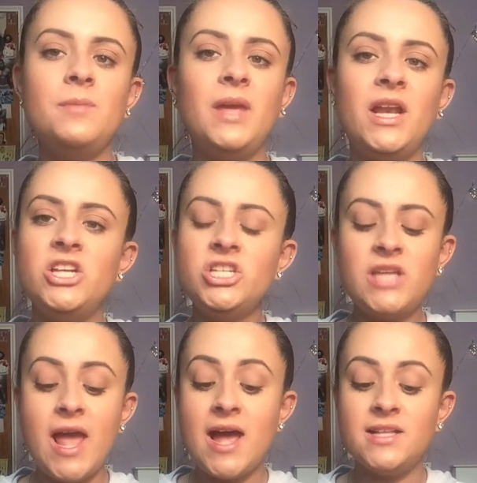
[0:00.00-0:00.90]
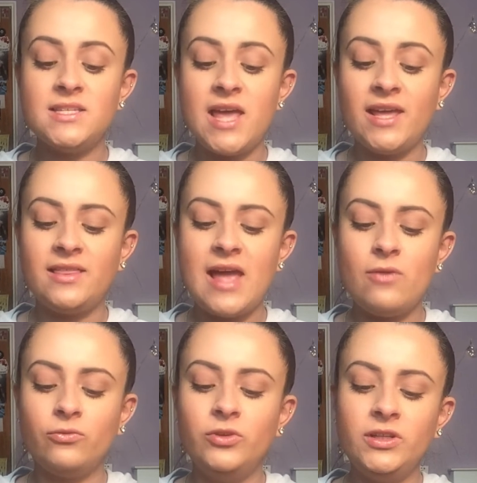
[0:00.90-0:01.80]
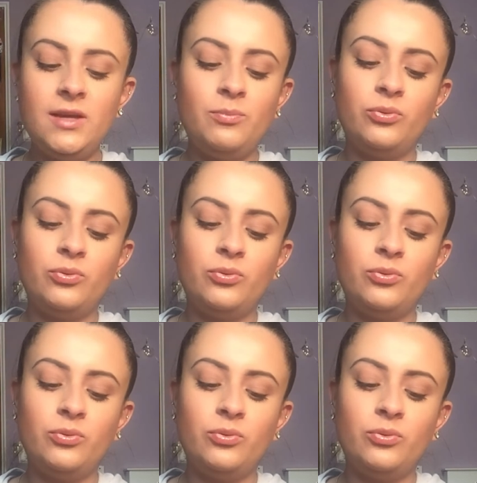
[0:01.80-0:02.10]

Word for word: I mean, it just adds, like, that really